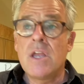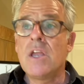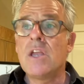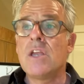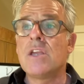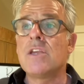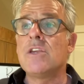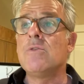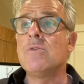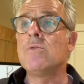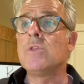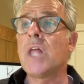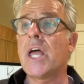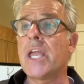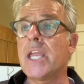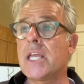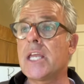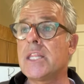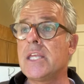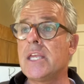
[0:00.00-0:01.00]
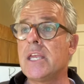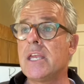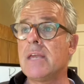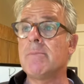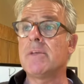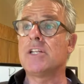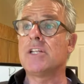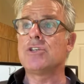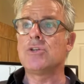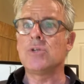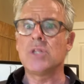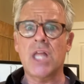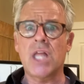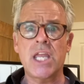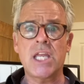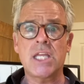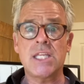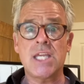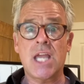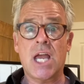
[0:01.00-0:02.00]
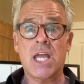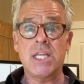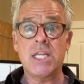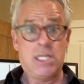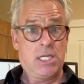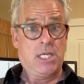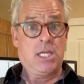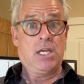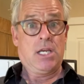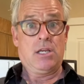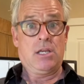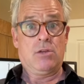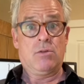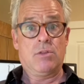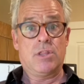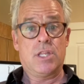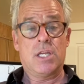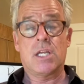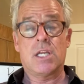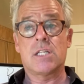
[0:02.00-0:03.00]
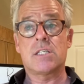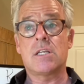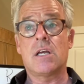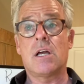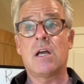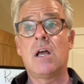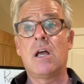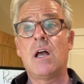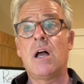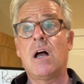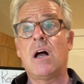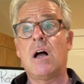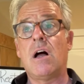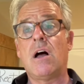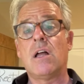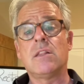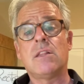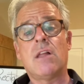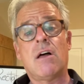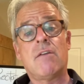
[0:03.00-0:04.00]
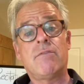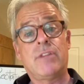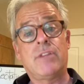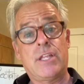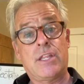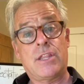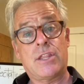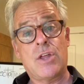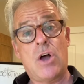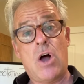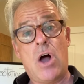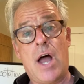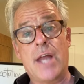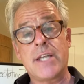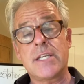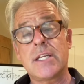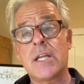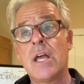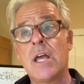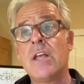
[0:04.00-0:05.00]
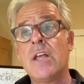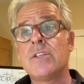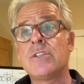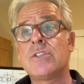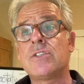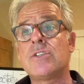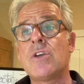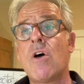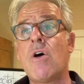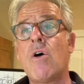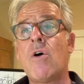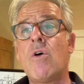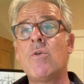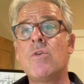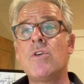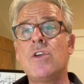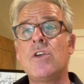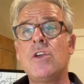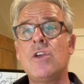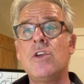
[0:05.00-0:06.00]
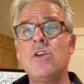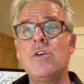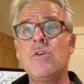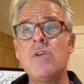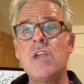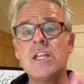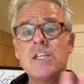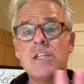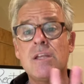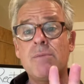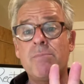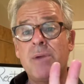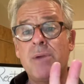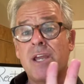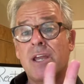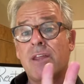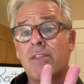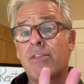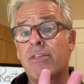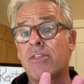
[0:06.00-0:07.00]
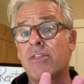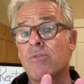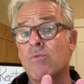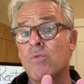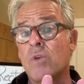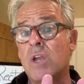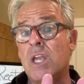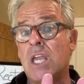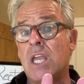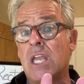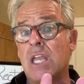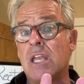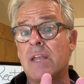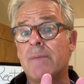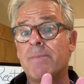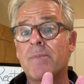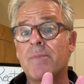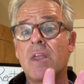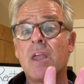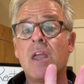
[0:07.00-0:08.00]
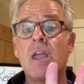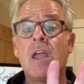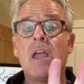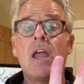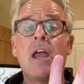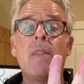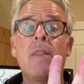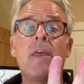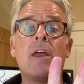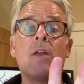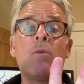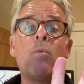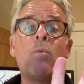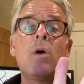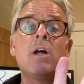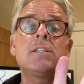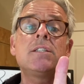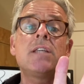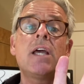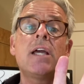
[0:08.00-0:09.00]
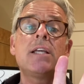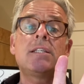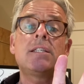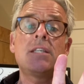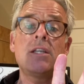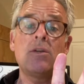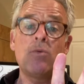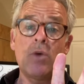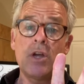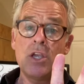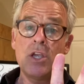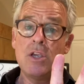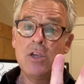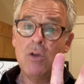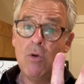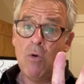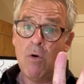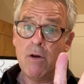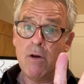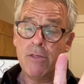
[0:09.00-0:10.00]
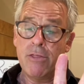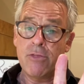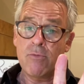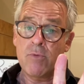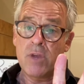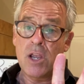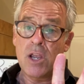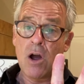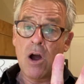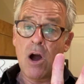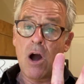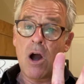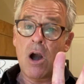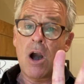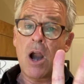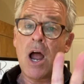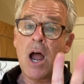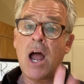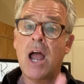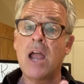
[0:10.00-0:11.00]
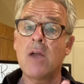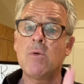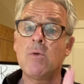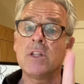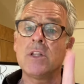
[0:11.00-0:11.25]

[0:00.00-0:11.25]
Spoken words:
You like the image, you like the idea, you think it's a lovely thought. So you get to pick 3. And then once I see what your 3 are, I will